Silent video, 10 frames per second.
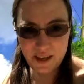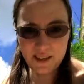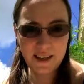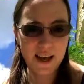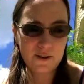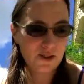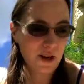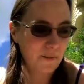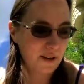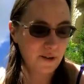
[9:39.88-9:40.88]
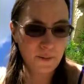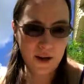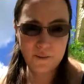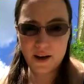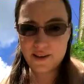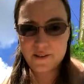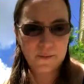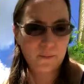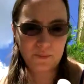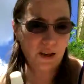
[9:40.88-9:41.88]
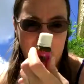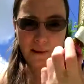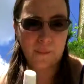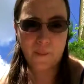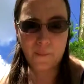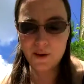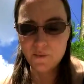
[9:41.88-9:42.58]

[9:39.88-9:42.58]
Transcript: Like on your stomach or your belly button or I don't know.